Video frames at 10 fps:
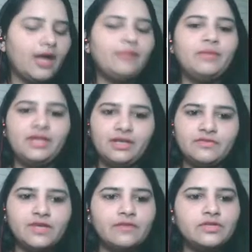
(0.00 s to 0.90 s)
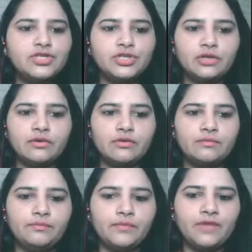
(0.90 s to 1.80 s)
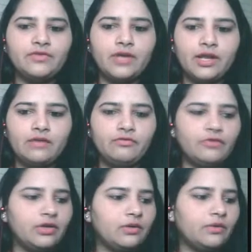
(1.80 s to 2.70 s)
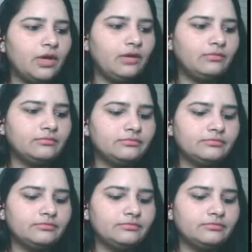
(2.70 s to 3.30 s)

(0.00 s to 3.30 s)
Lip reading: And PDFs I will share after getting free. Okay.